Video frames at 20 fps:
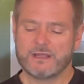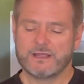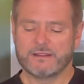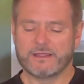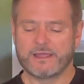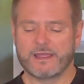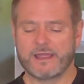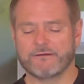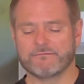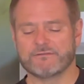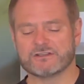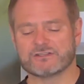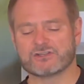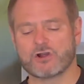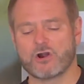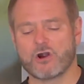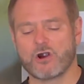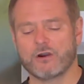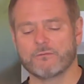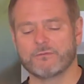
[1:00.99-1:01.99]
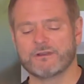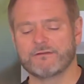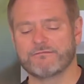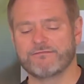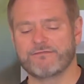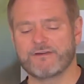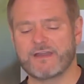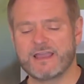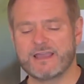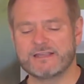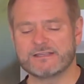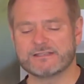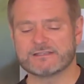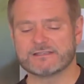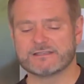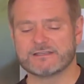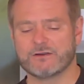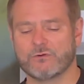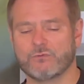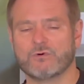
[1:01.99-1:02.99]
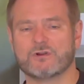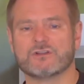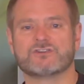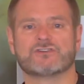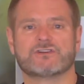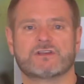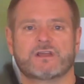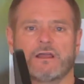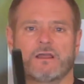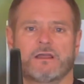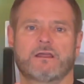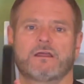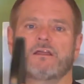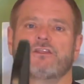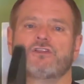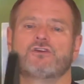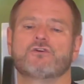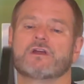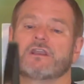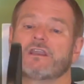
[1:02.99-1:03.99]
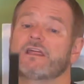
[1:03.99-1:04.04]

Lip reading: They have this carbon face, which you can